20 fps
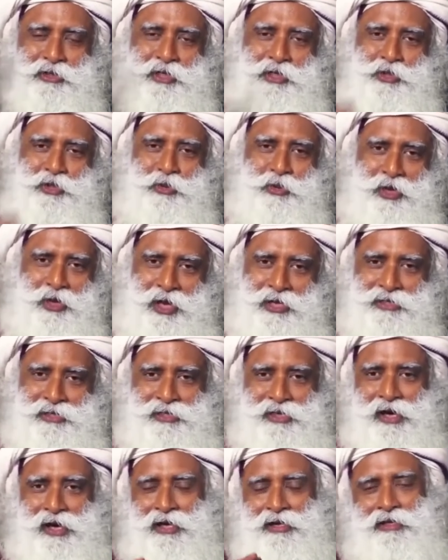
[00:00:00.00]
the
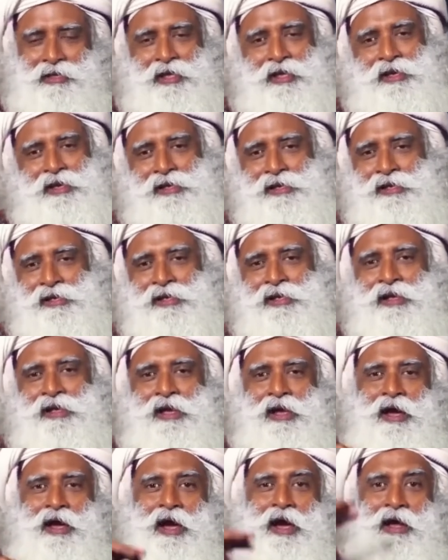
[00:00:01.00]
trishulas are there,
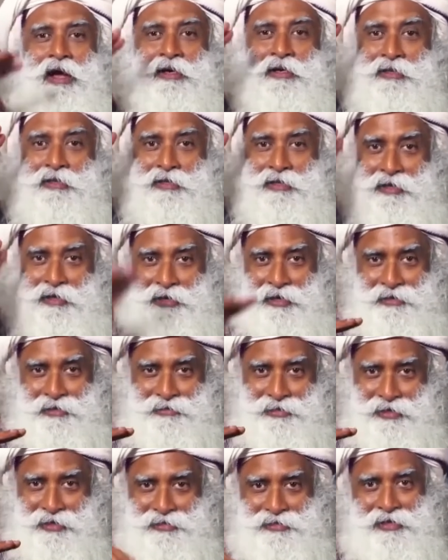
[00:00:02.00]
and
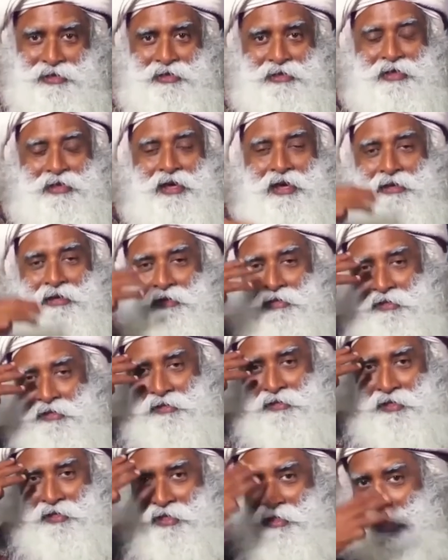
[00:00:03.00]
trinetras are there,
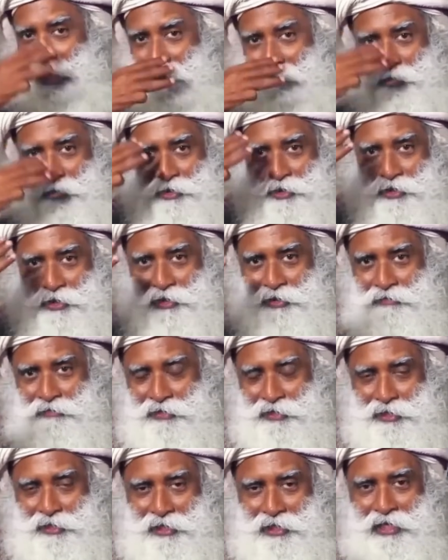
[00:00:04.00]
the three dimensions
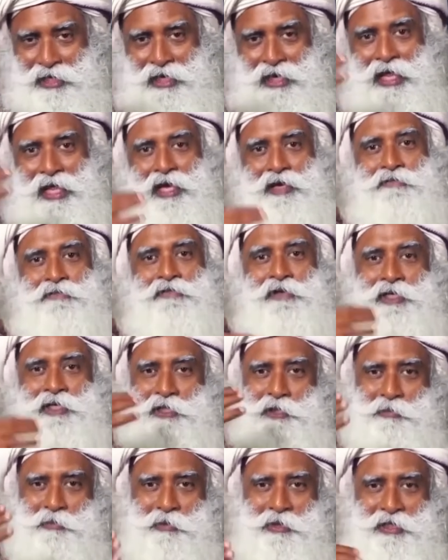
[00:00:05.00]
of seeing life
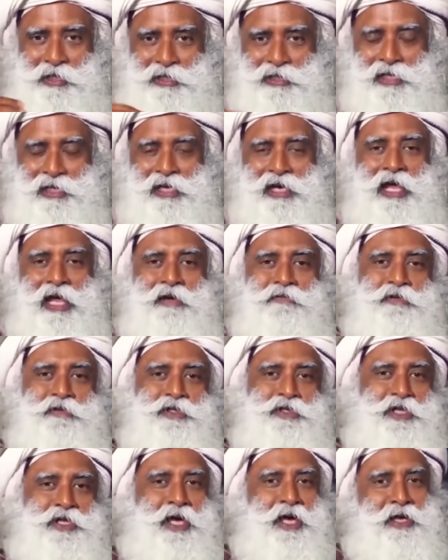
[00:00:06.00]
and experiencing
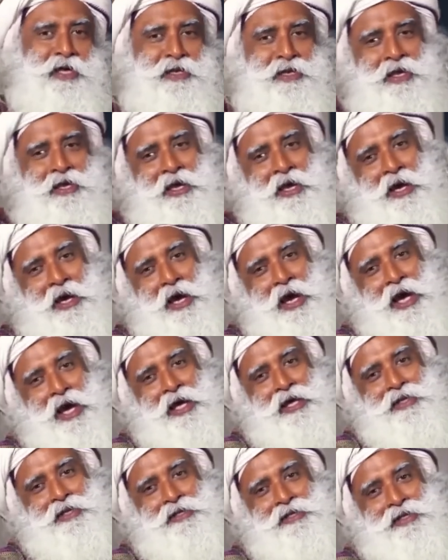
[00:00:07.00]
life is there.
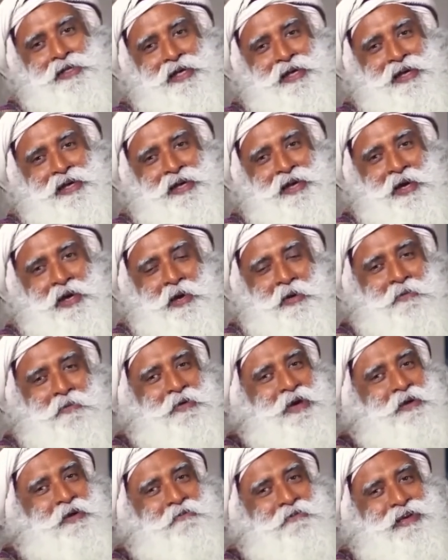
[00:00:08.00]
and
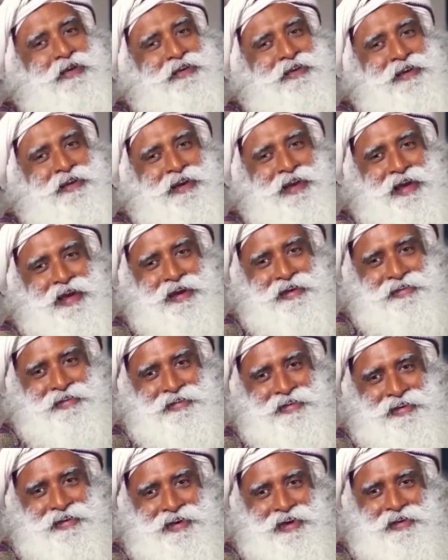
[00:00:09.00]
we are very
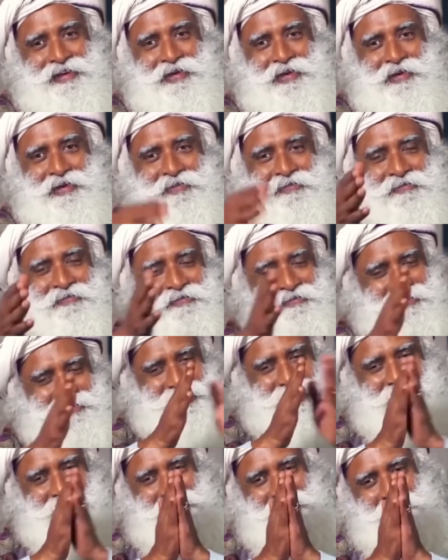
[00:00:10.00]
glad
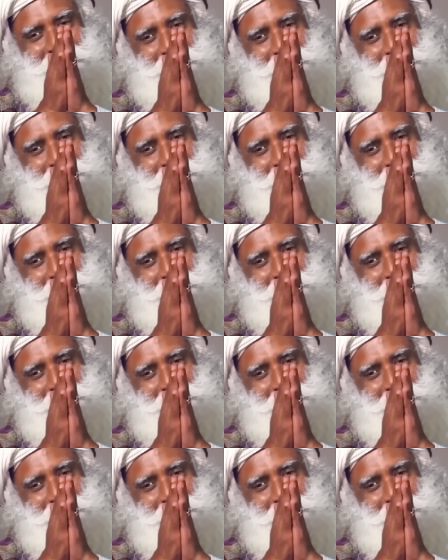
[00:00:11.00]
the